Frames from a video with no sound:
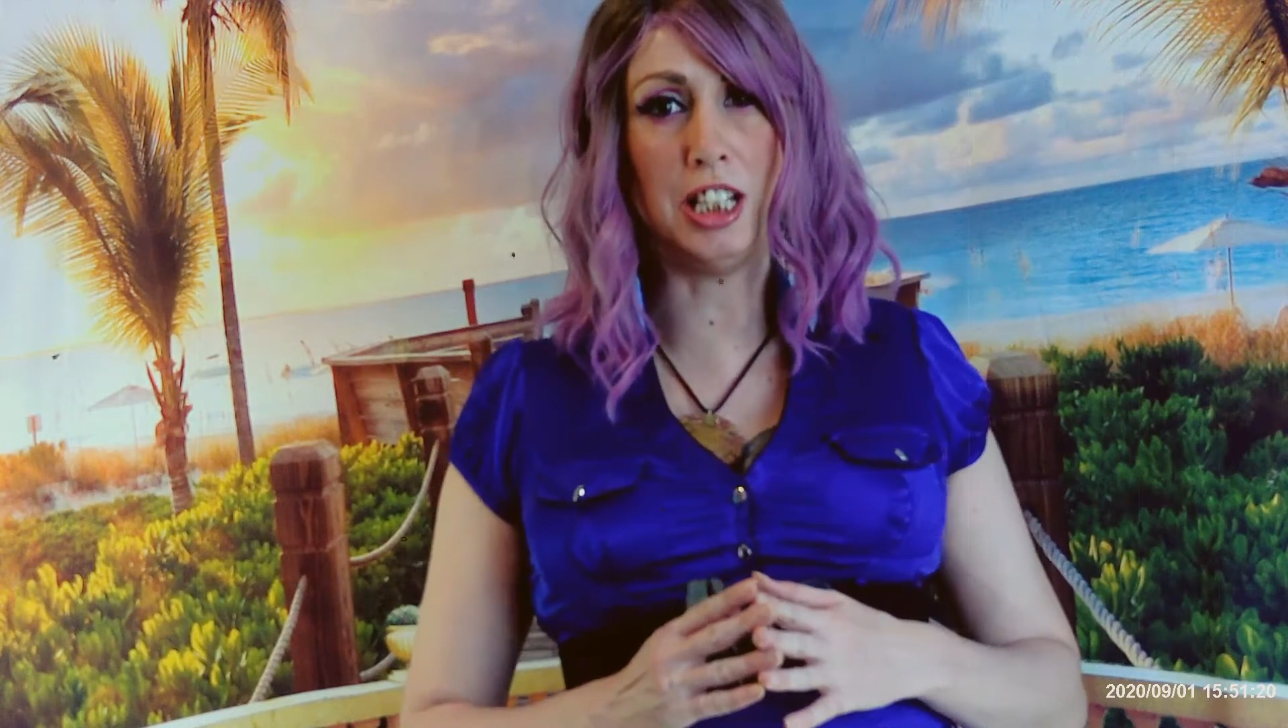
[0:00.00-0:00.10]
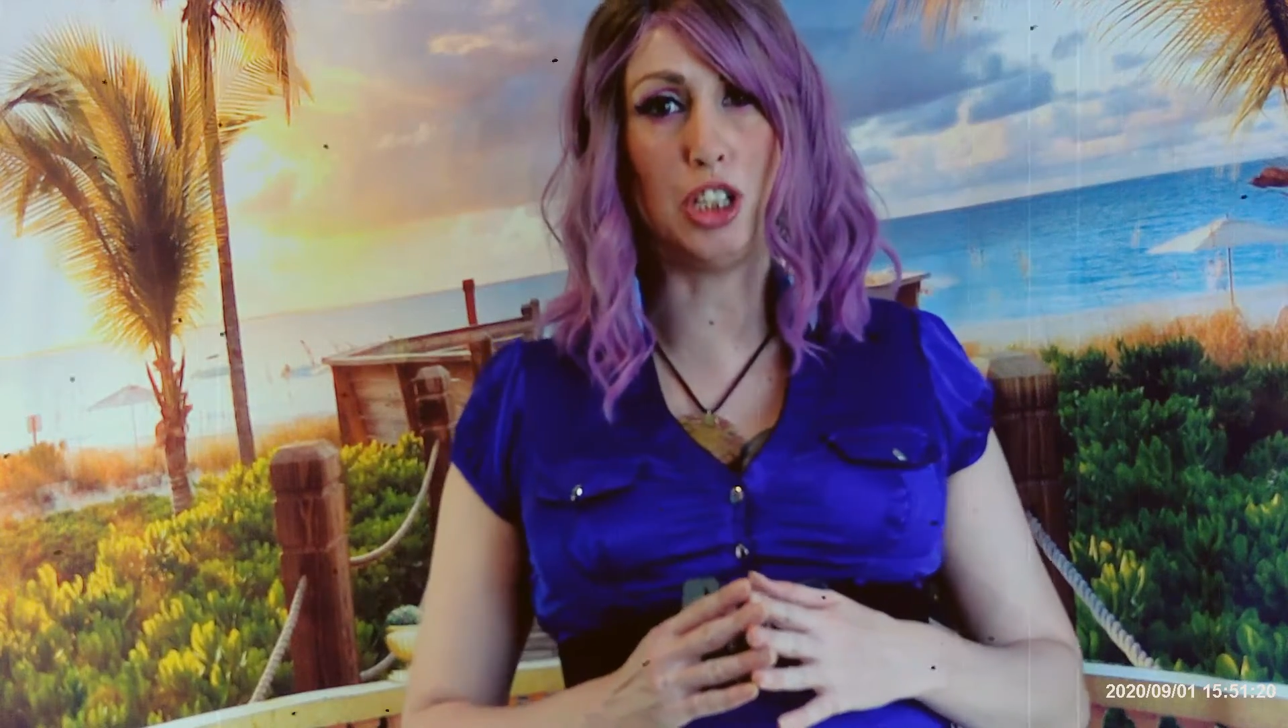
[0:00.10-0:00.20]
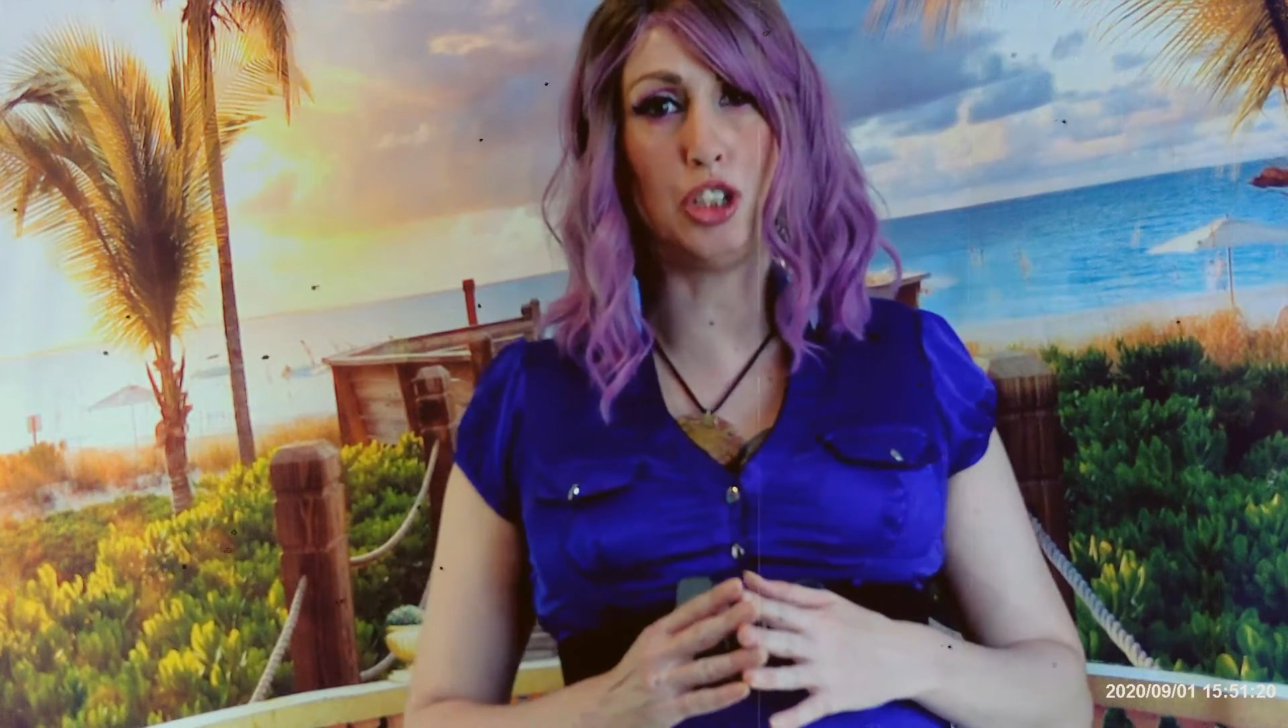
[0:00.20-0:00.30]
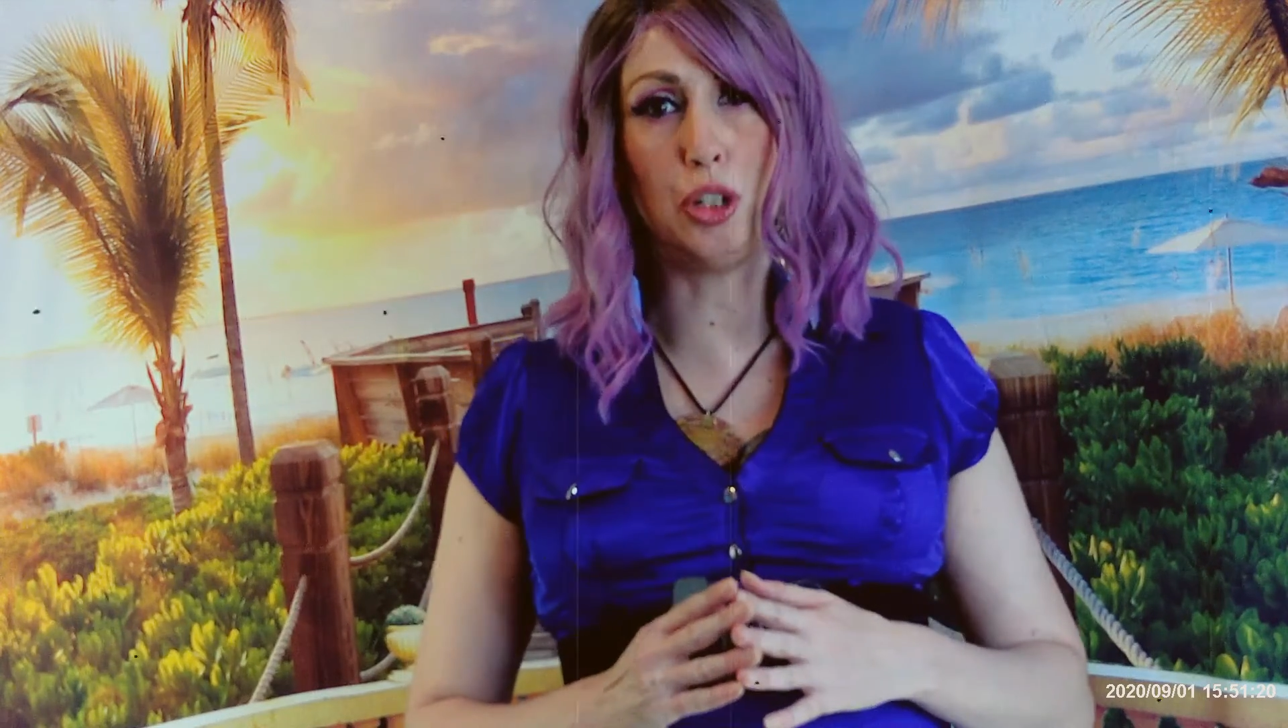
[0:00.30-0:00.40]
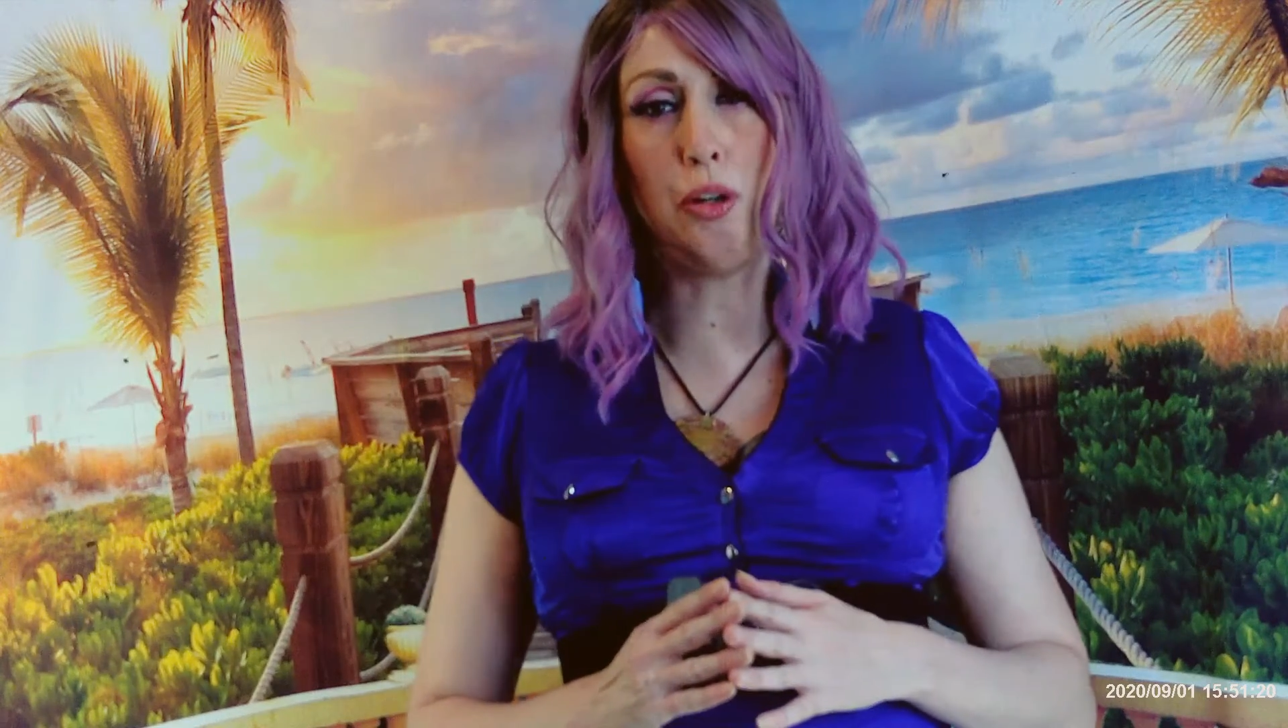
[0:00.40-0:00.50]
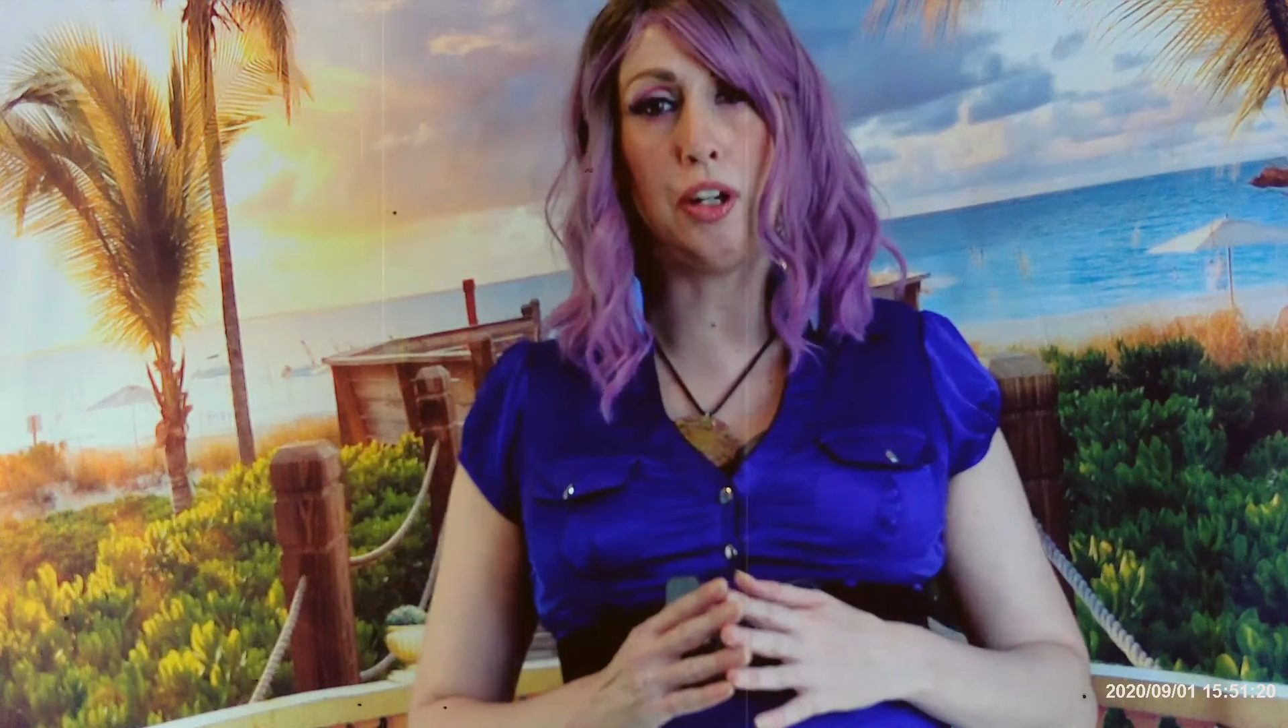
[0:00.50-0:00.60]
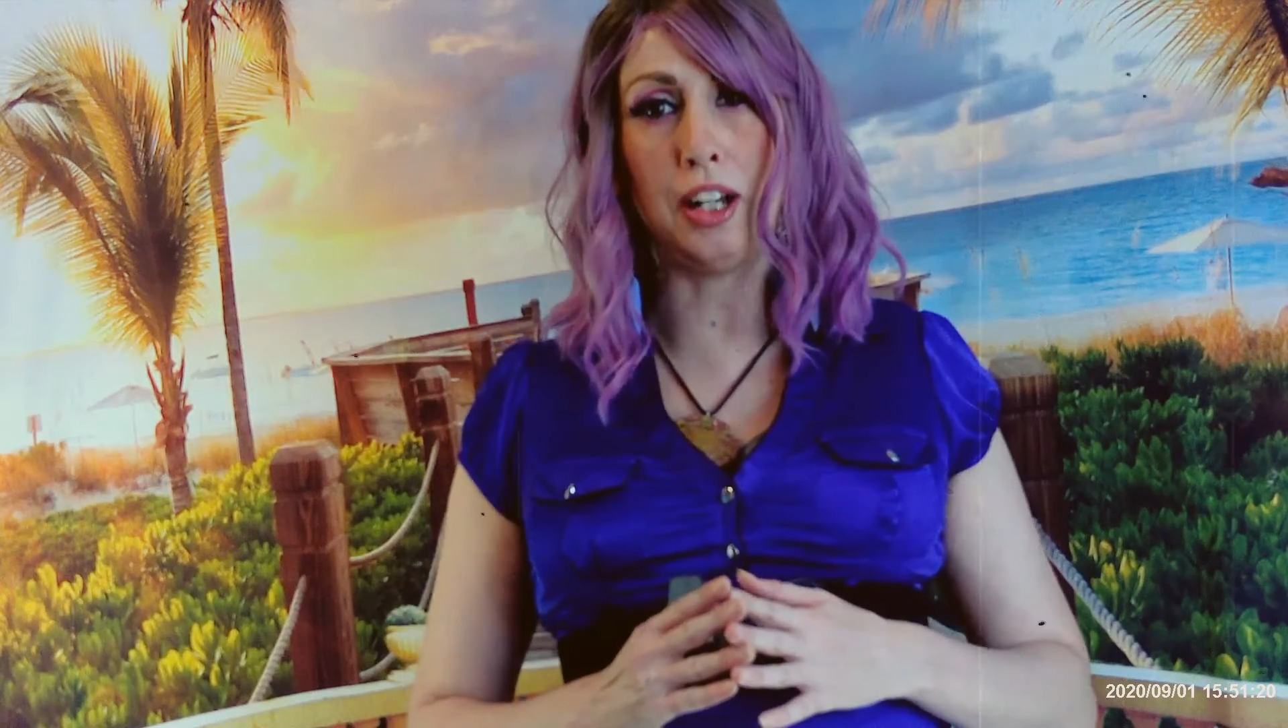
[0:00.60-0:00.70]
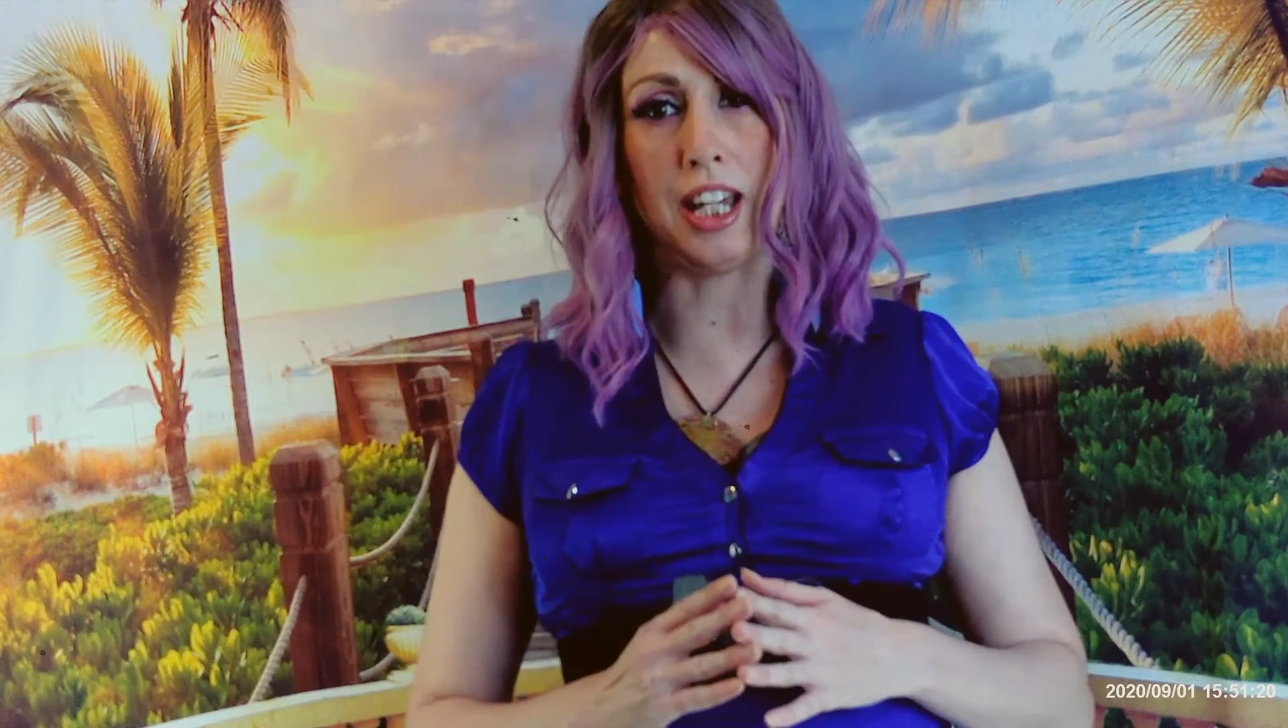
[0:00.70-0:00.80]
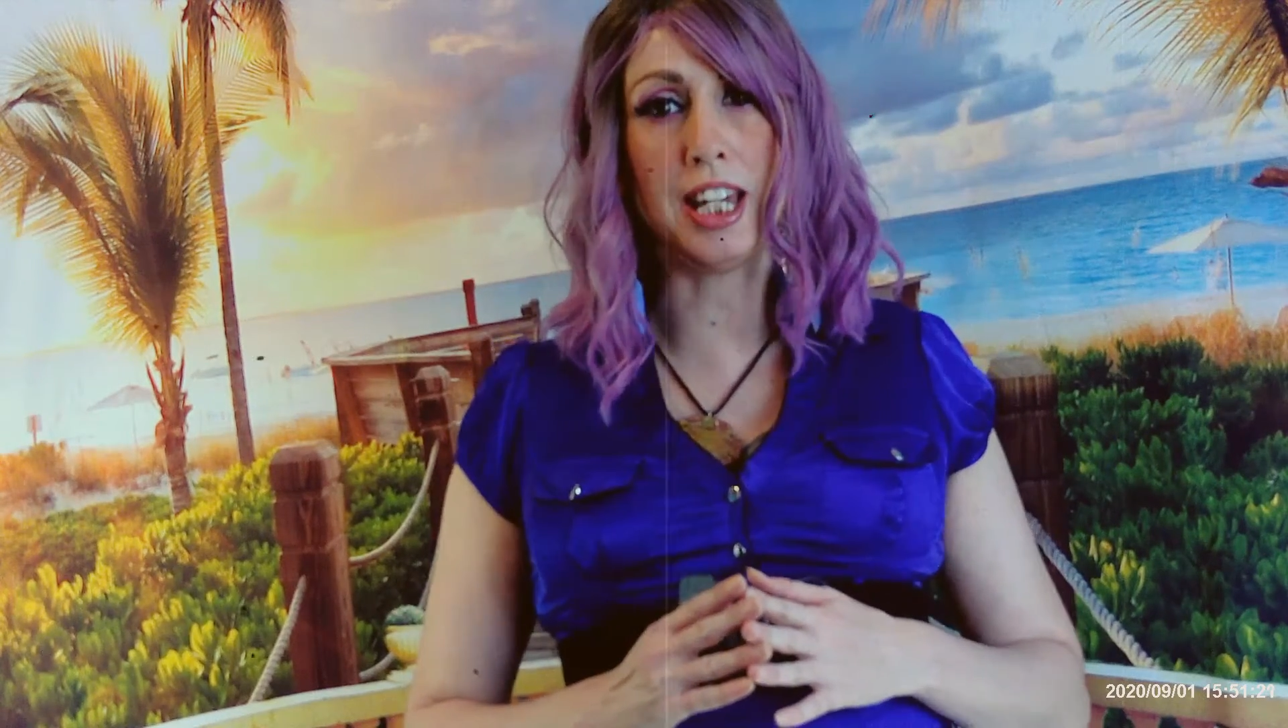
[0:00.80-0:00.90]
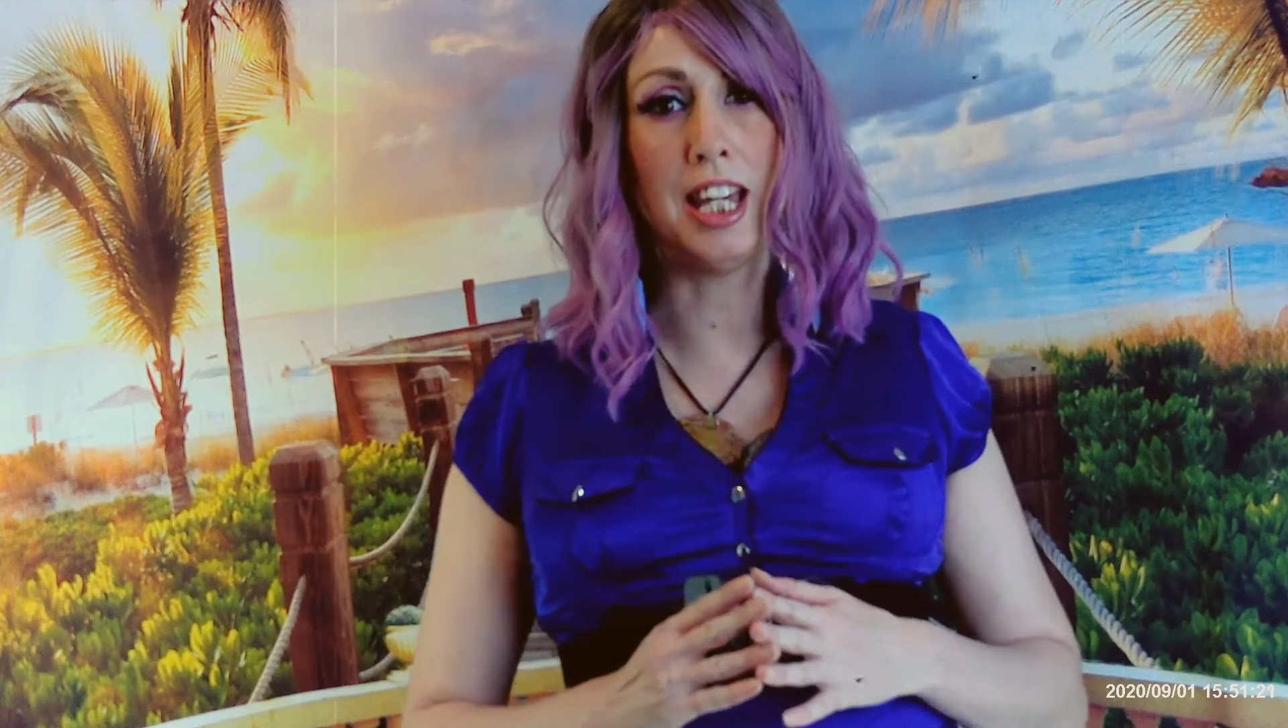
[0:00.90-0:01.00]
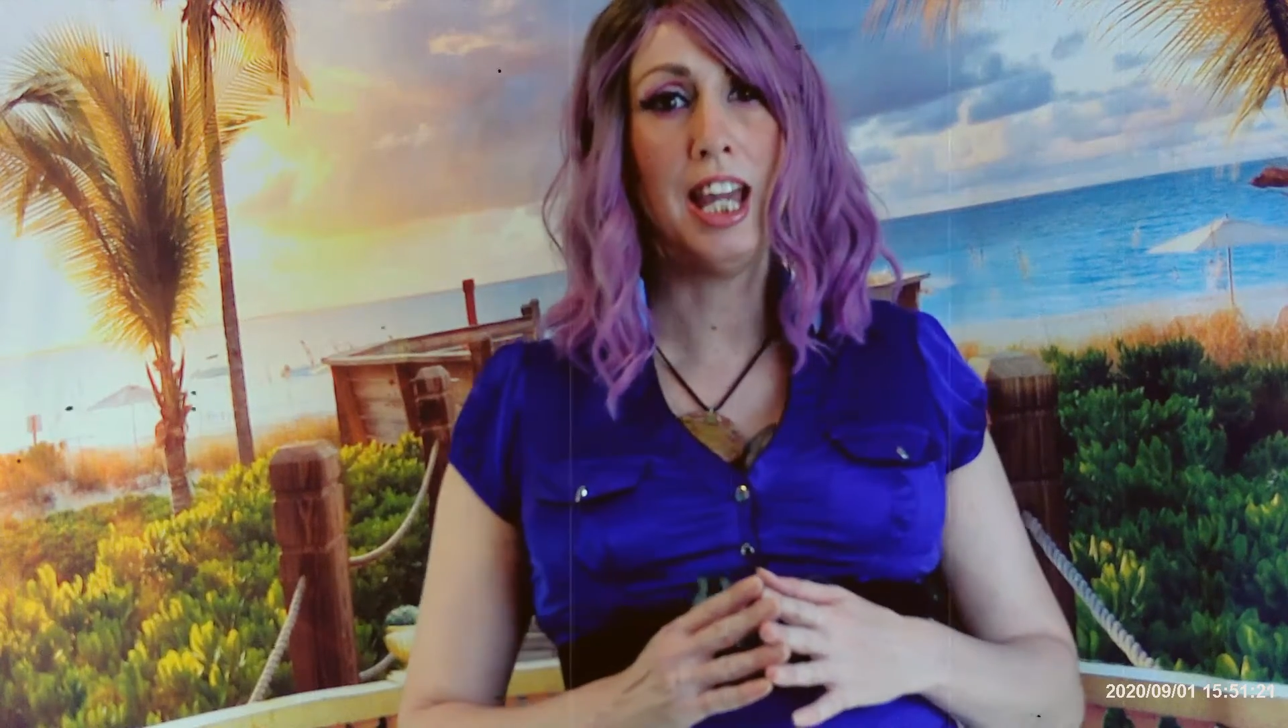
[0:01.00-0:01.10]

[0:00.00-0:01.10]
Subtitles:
story.